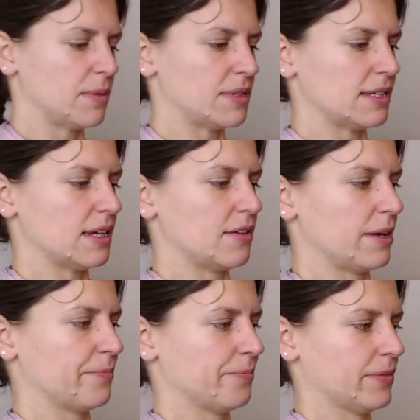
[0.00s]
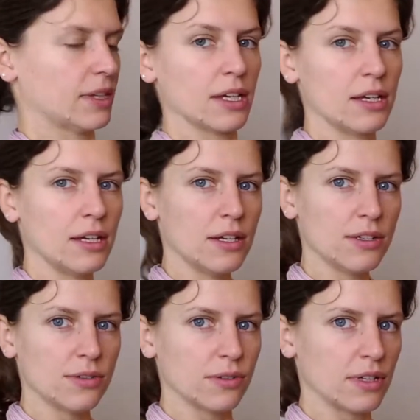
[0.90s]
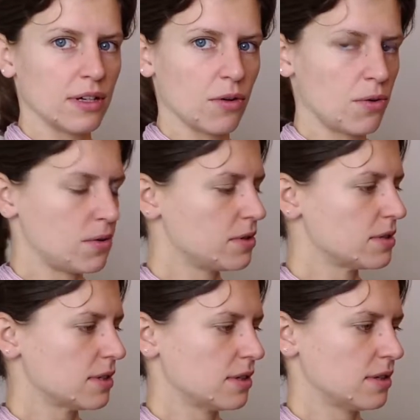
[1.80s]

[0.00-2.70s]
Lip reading: you'll be able to see. Right. So you hold